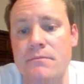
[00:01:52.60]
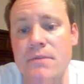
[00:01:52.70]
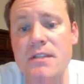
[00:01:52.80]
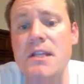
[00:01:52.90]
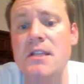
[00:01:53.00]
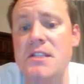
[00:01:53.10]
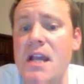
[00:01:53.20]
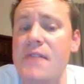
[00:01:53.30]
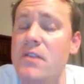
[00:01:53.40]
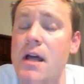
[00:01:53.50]
This can
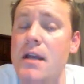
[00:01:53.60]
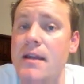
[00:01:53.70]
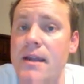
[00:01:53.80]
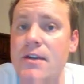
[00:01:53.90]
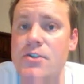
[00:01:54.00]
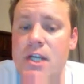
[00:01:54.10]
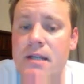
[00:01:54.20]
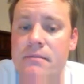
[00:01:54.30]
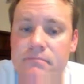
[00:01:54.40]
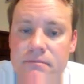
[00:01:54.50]
save a lot of
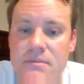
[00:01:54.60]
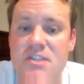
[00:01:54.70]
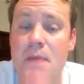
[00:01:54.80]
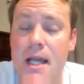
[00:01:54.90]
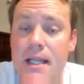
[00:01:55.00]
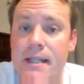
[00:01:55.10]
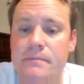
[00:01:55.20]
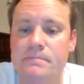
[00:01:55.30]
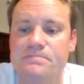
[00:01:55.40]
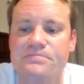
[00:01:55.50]
energy.
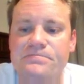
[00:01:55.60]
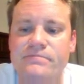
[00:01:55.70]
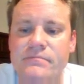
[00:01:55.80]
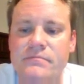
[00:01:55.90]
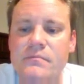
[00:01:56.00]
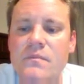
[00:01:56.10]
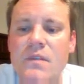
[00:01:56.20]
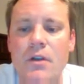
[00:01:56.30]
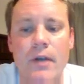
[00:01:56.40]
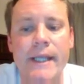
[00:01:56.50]
Smiling.
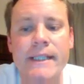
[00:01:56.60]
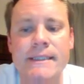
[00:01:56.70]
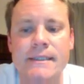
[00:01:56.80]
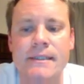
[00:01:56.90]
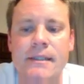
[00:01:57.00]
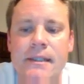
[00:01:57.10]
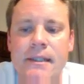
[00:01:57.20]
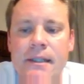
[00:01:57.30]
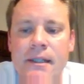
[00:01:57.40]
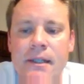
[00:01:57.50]
Grace,
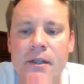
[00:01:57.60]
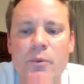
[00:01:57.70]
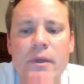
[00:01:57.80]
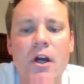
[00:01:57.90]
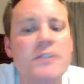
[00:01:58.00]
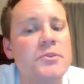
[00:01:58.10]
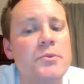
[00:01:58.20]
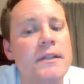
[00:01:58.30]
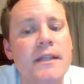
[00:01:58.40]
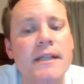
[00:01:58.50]
we also
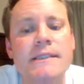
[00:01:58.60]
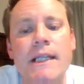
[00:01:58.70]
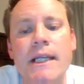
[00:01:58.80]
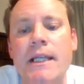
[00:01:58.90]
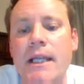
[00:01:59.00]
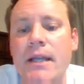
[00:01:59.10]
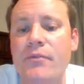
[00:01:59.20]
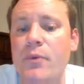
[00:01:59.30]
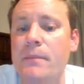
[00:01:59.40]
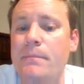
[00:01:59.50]
realized that
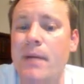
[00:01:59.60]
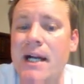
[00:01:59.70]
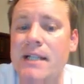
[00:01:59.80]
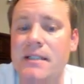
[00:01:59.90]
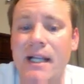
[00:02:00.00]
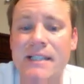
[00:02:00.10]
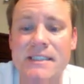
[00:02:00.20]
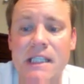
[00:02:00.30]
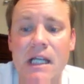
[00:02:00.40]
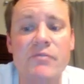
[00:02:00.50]
if we buy less
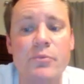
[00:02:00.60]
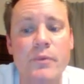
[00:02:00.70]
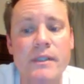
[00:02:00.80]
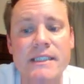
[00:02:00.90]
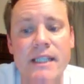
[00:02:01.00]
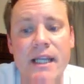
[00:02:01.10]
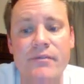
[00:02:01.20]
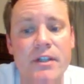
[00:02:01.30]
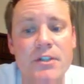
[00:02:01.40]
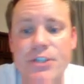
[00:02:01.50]
stuff, we
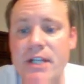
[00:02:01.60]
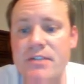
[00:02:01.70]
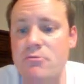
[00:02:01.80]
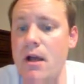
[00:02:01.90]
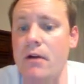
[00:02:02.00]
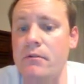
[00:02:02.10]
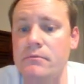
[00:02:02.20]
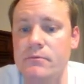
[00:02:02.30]
save energy as well.